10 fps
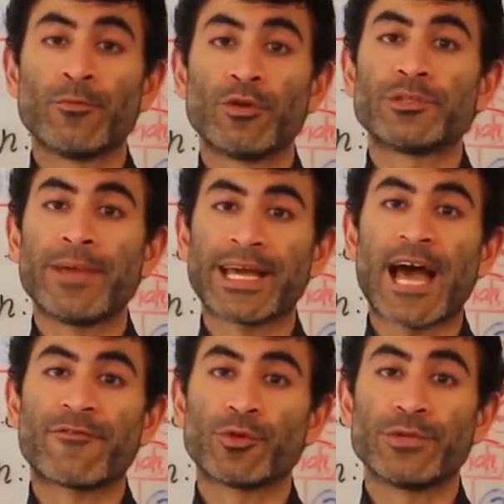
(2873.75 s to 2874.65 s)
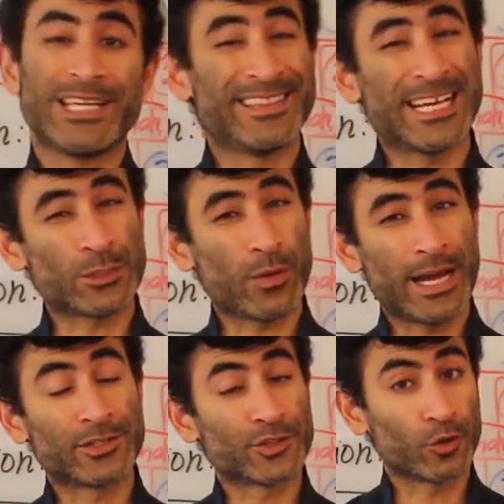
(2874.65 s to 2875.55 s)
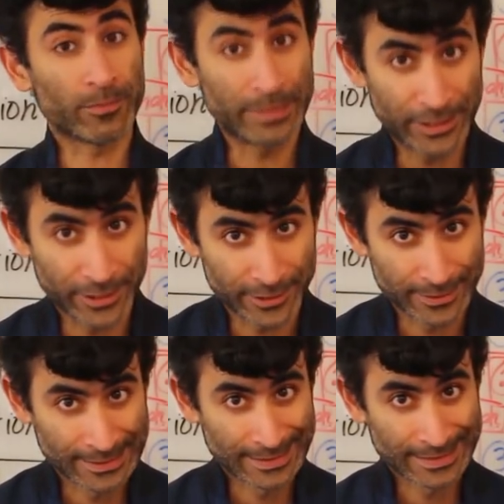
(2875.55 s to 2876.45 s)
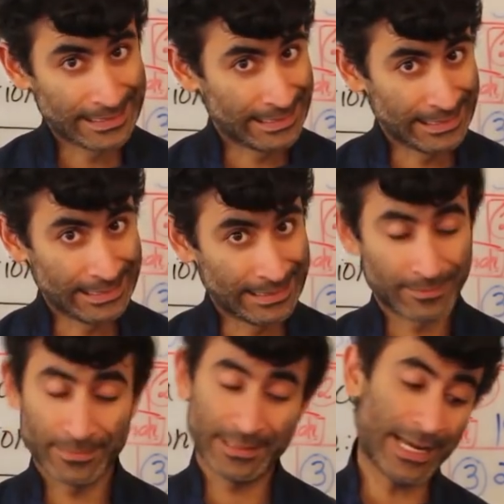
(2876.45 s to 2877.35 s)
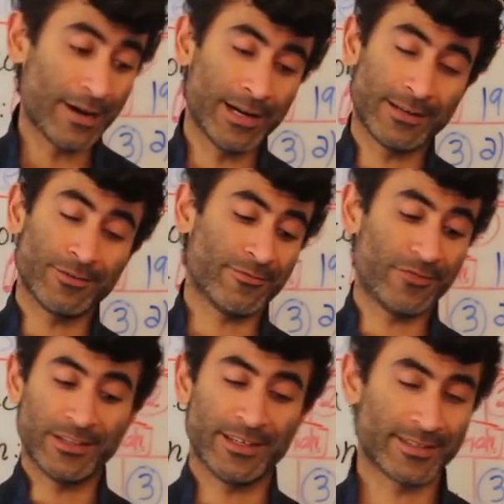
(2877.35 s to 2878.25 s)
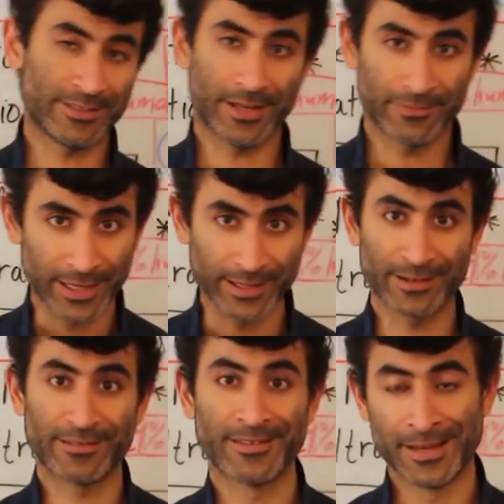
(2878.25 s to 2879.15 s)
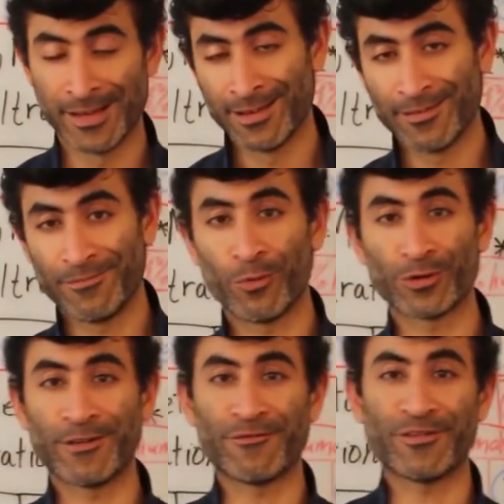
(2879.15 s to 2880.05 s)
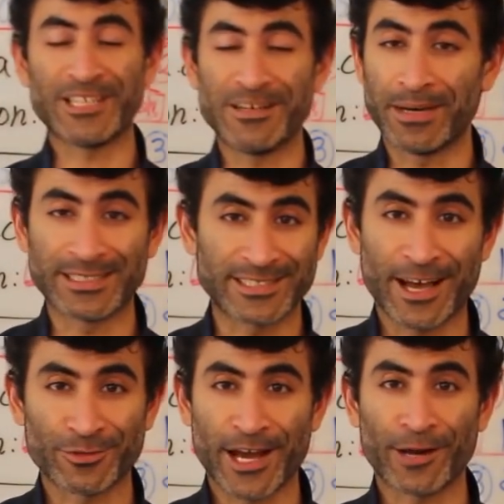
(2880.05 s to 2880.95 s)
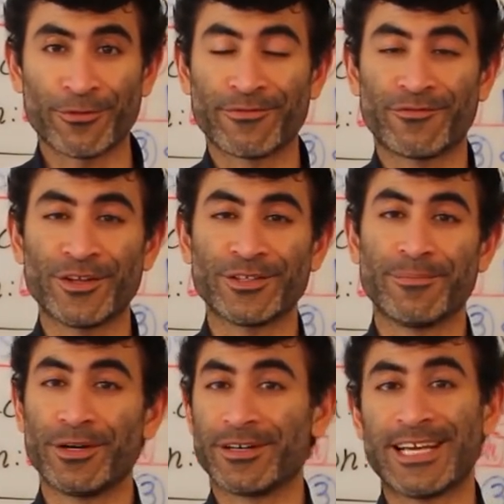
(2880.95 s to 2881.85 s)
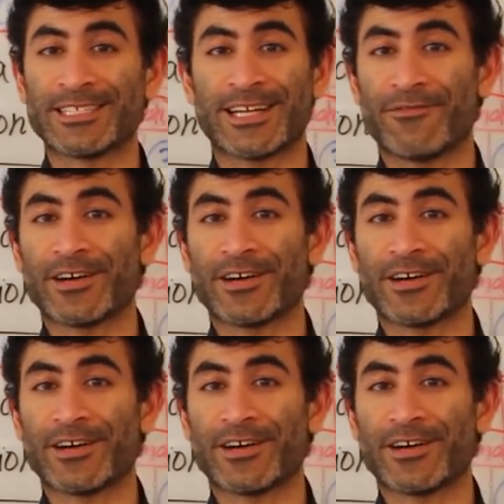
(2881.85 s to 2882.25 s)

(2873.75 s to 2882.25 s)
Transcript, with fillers: which make Aphro-D, and that's why it's so bitter. Ugh. I mean, now I don't feel it because I've taken it more than 15 months now, so I don't feel the bitter taste.